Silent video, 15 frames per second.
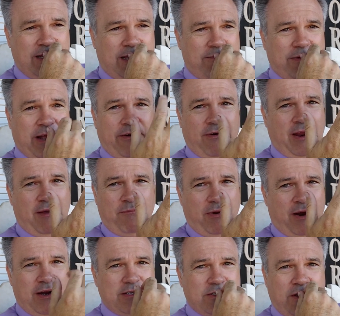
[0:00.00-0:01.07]
and my
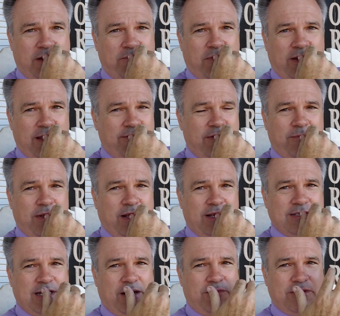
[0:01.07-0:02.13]
grandparents couldn't believe it
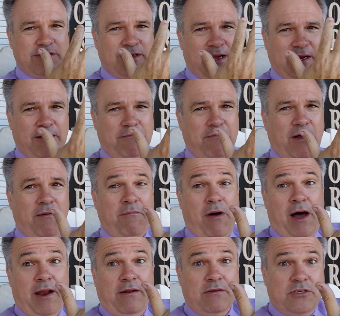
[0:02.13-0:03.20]
because I was like a
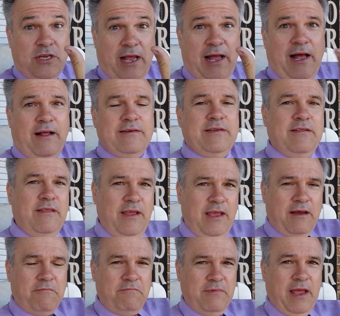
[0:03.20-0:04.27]
model child to
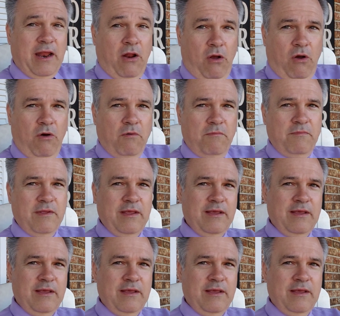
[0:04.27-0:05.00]
them at home.